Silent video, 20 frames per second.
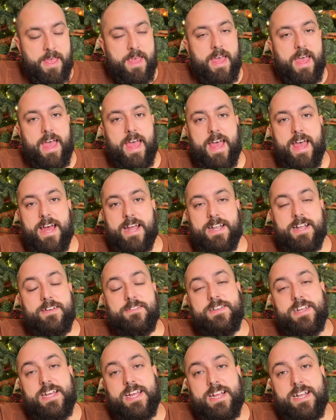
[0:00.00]
and
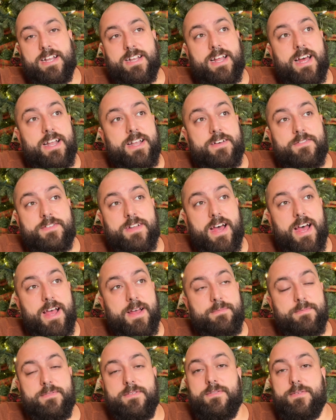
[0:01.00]
I've taken enough
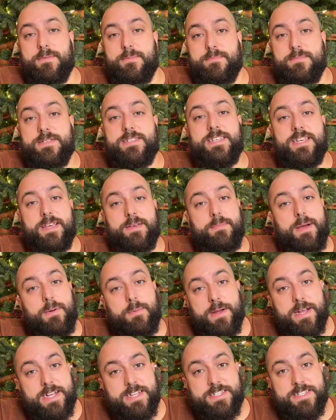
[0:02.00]
time from singing my
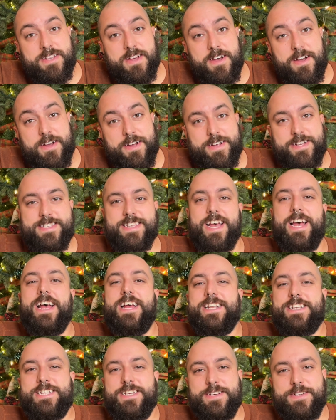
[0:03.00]
Wicked songs
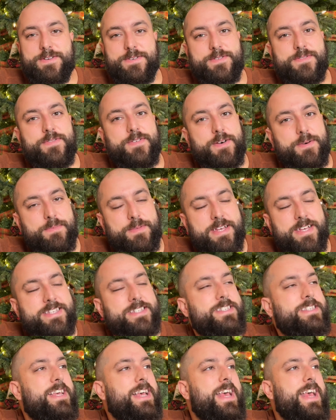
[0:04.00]
to film
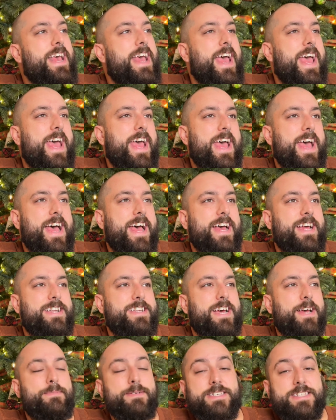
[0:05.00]
this, and
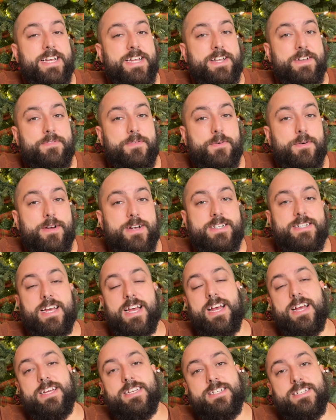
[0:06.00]
I'm excited for it. I
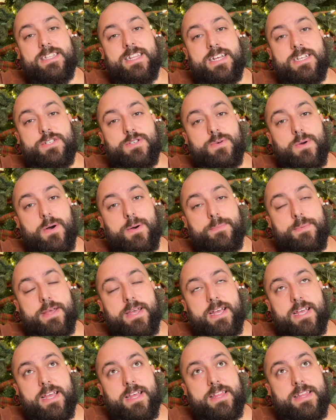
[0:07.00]
actually let you all
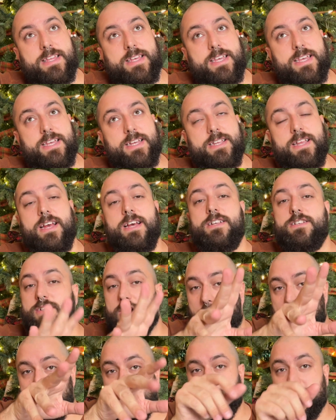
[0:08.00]
pick the
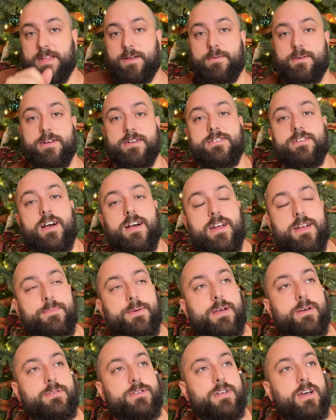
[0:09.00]
topic that we're going to talk
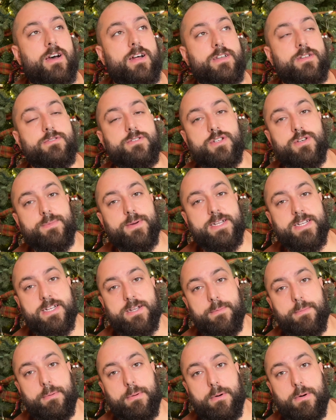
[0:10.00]
about on YouTube. I did
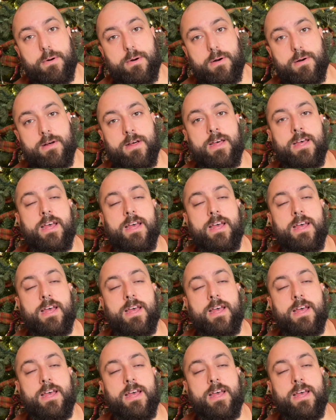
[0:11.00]
a poll,